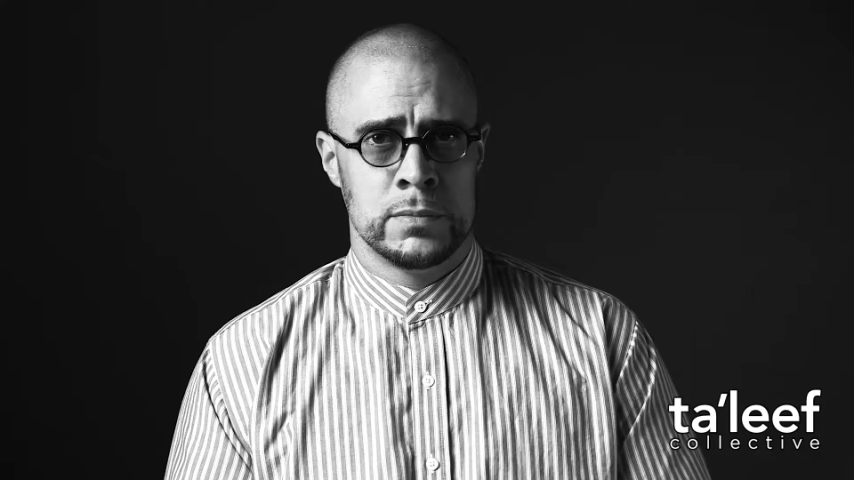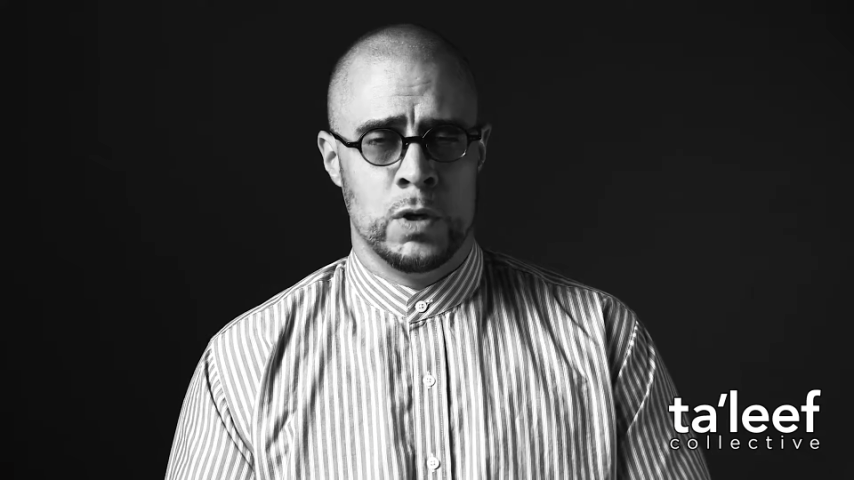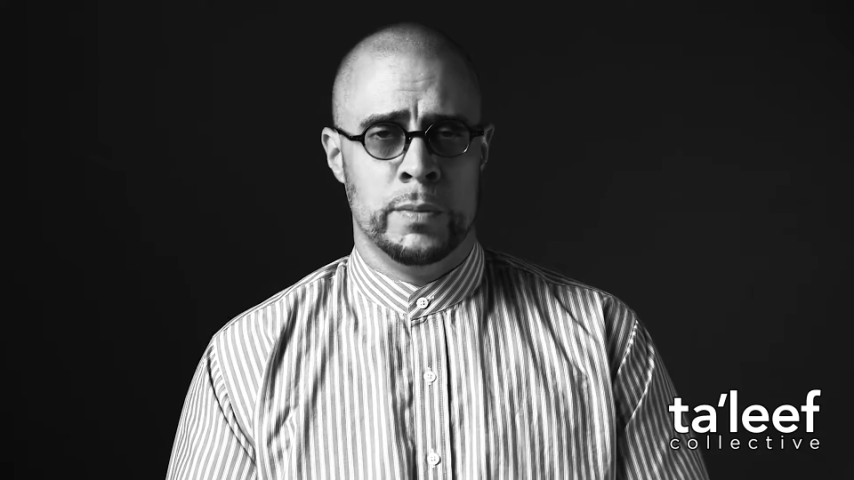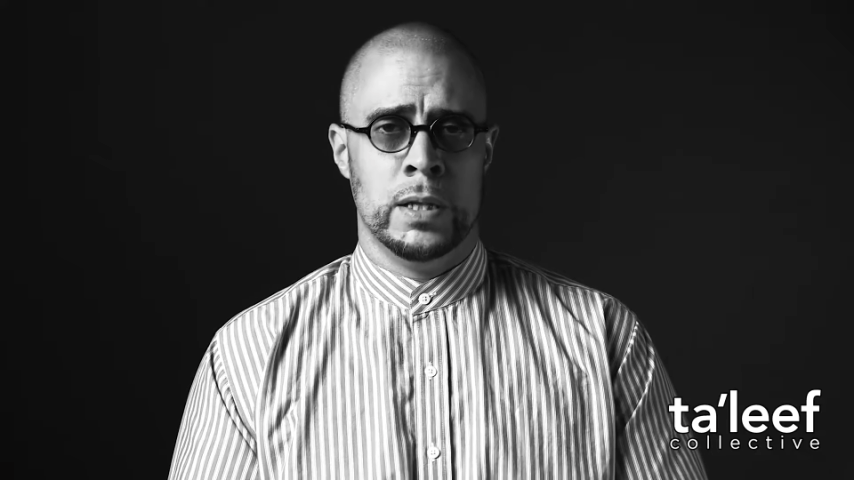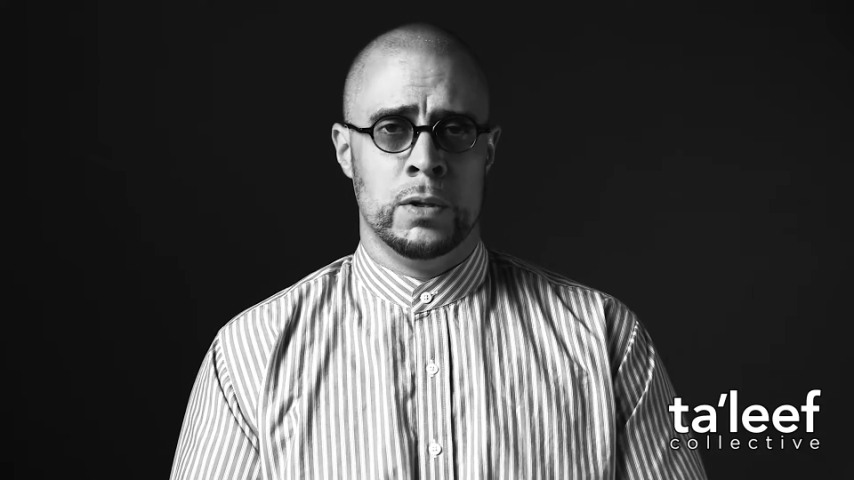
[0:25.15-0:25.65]

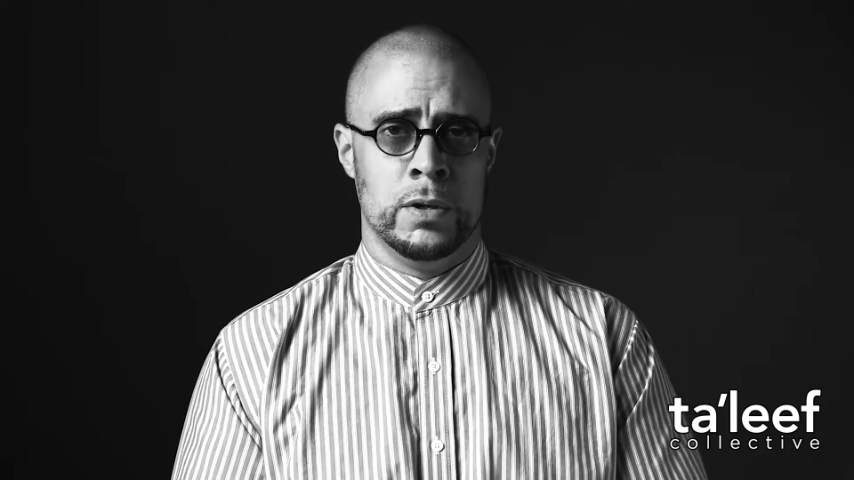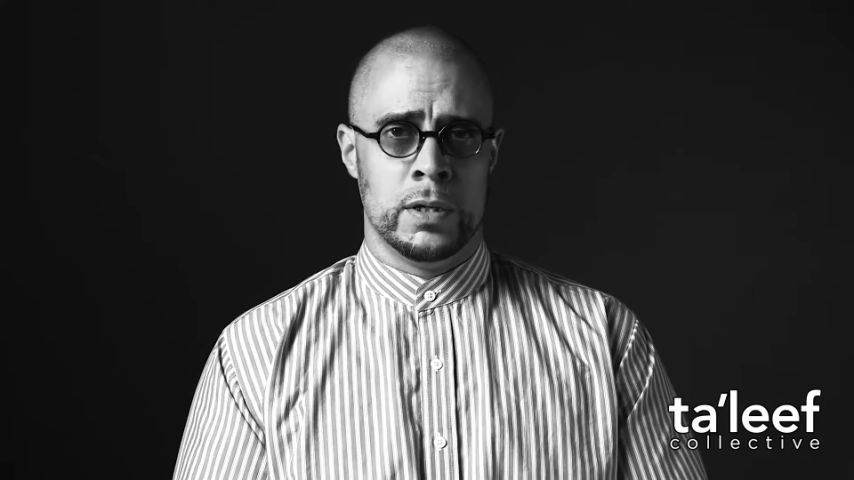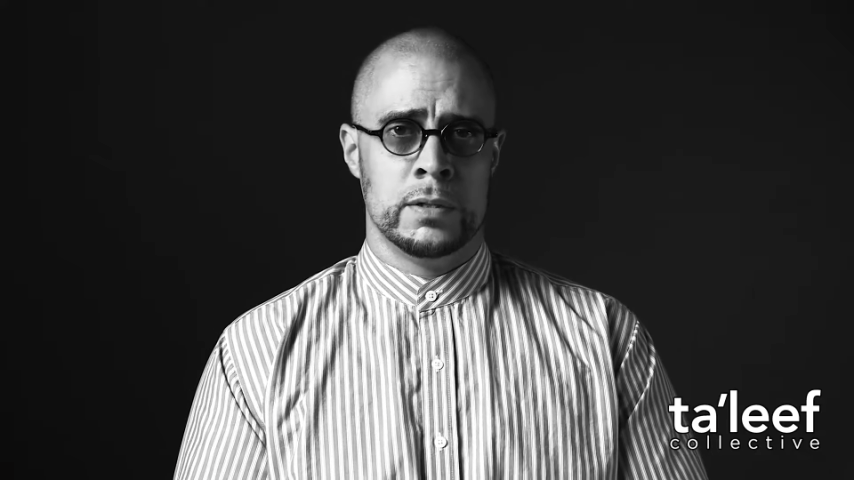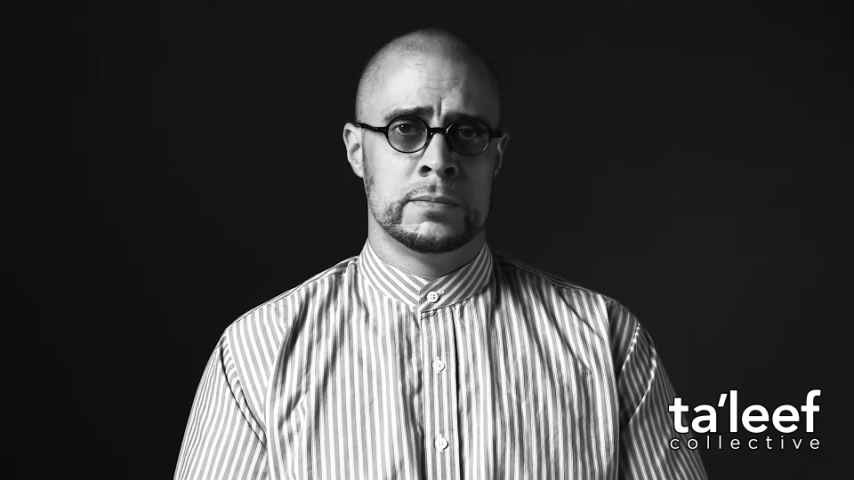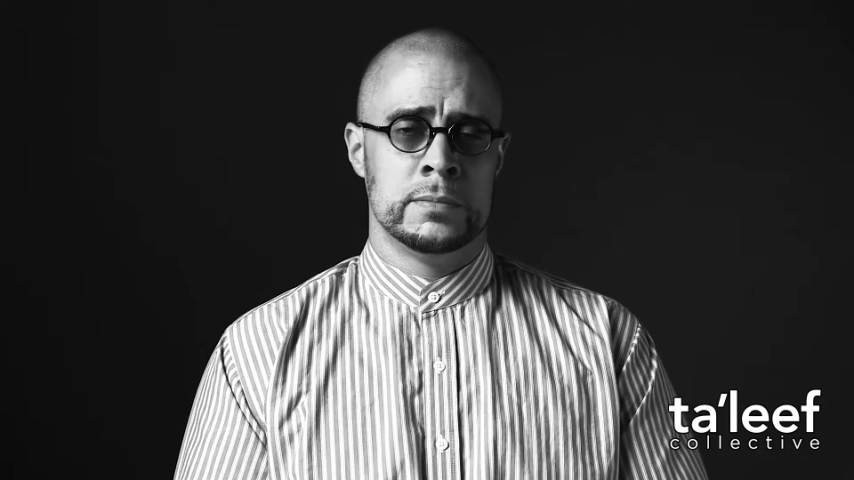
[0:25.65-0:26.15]
O my
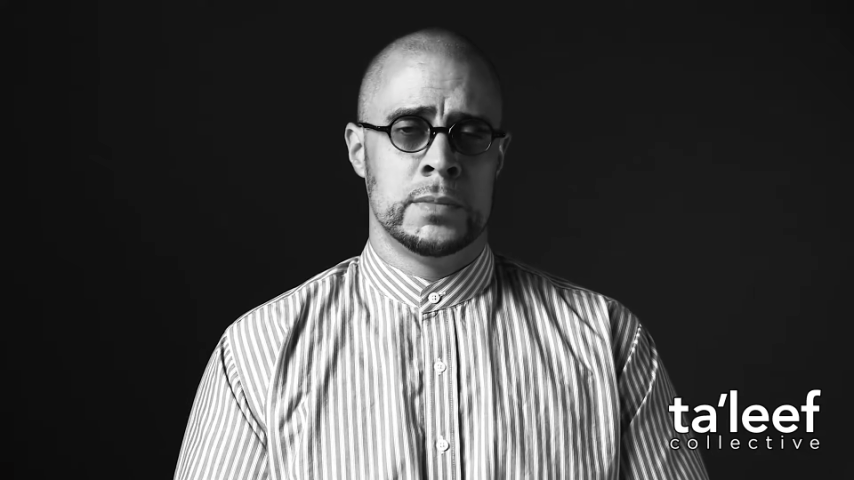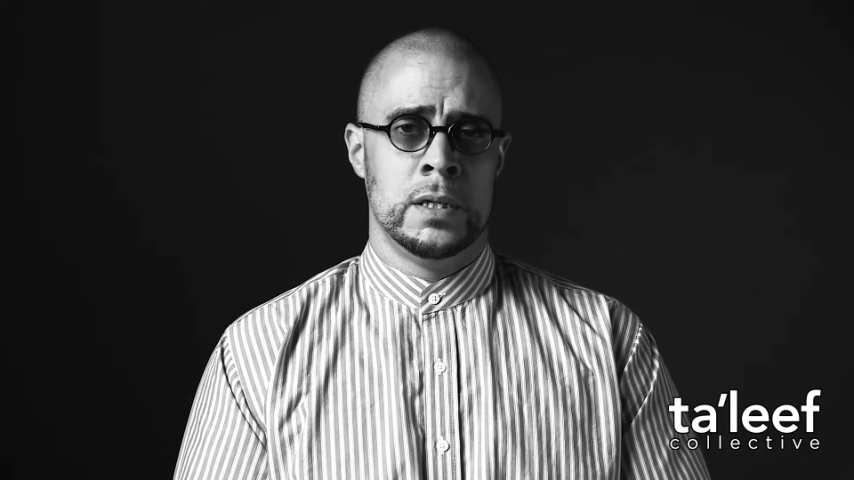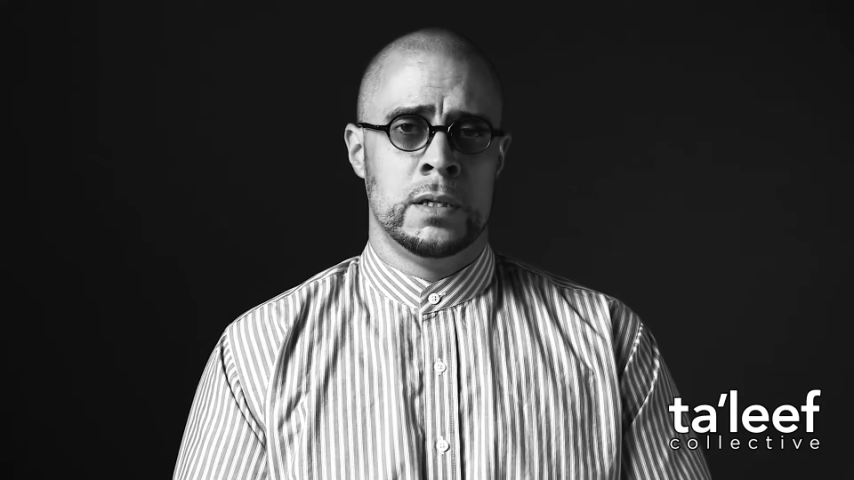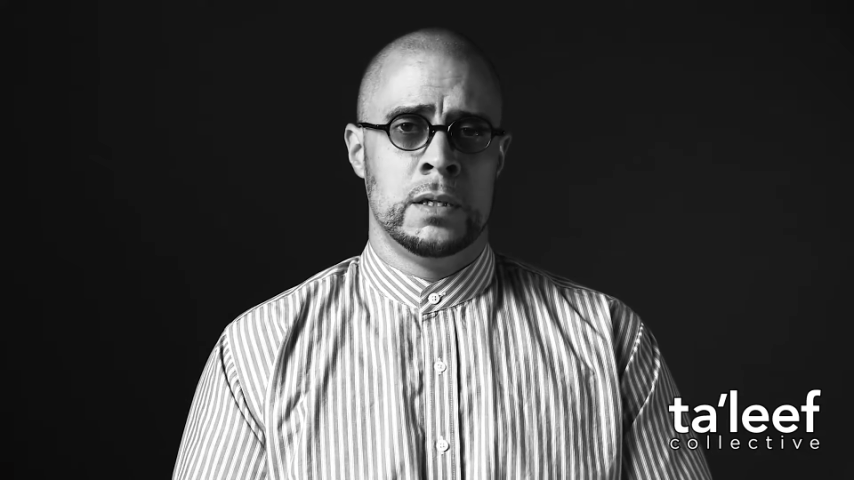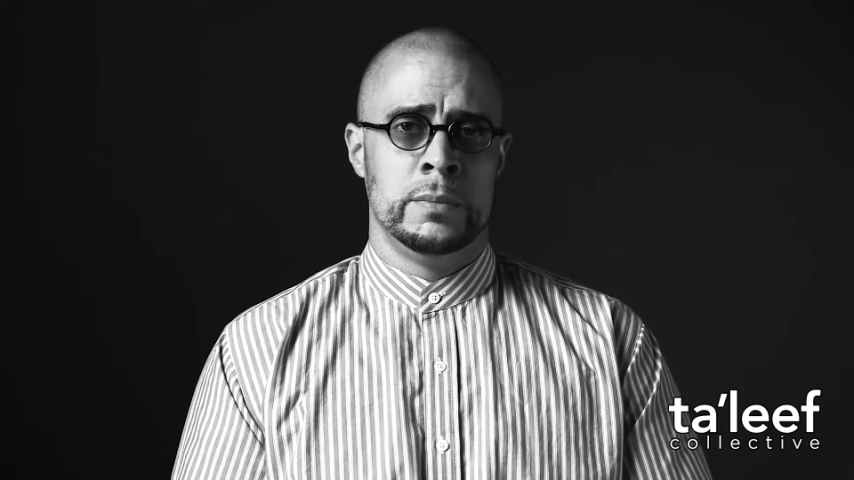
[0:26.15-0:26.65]
Lord?
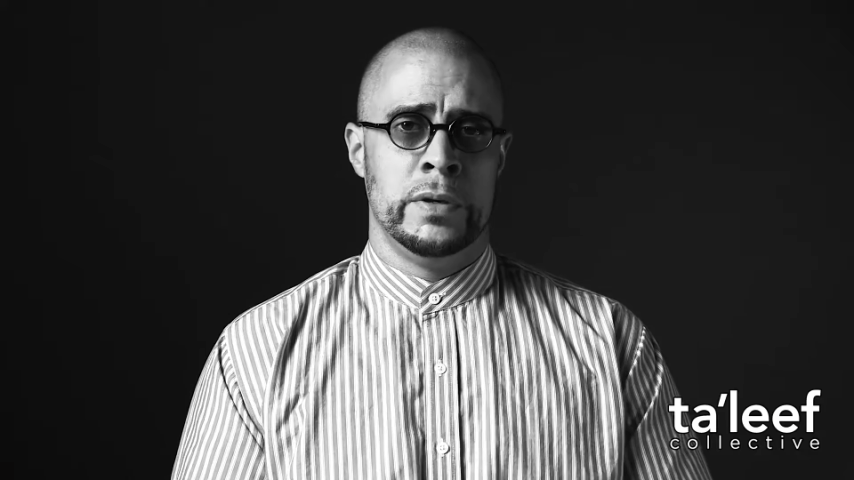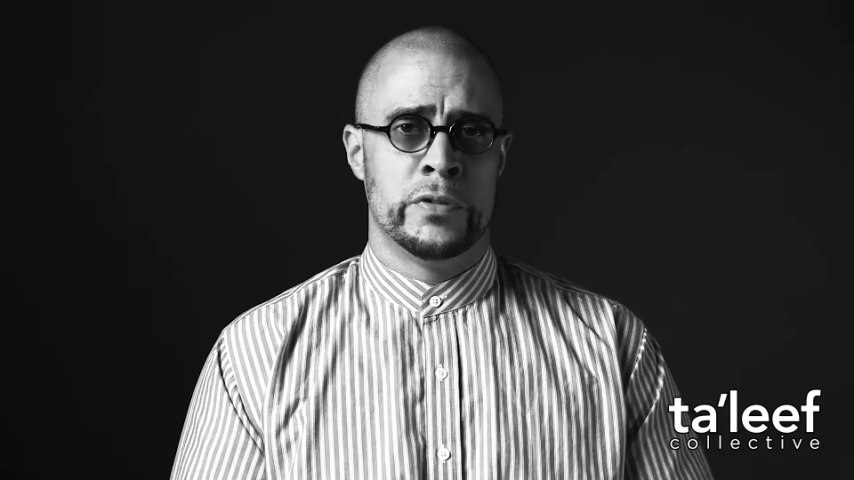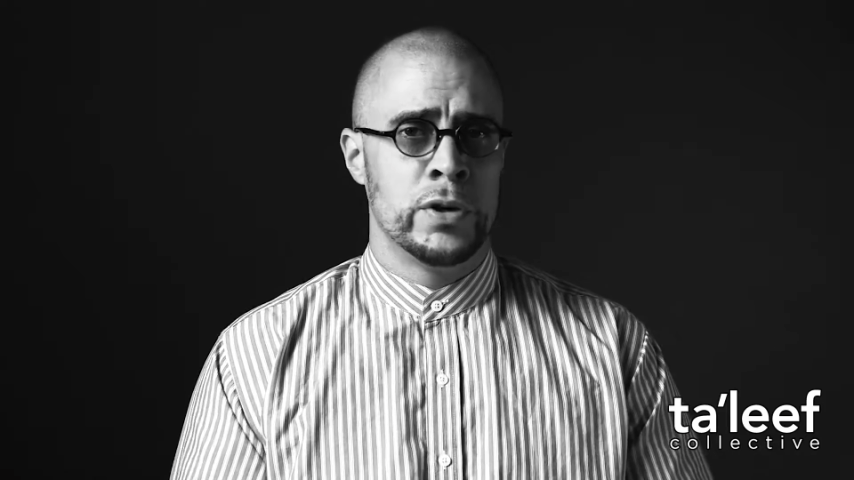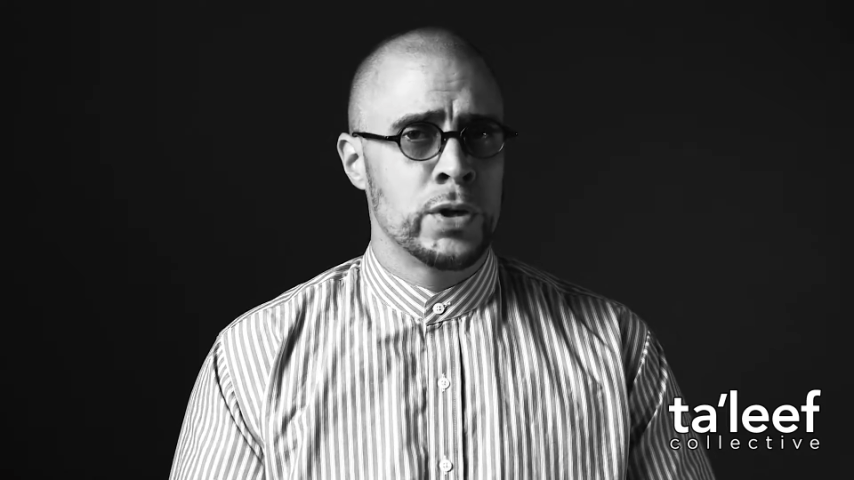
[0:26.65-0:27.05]
Before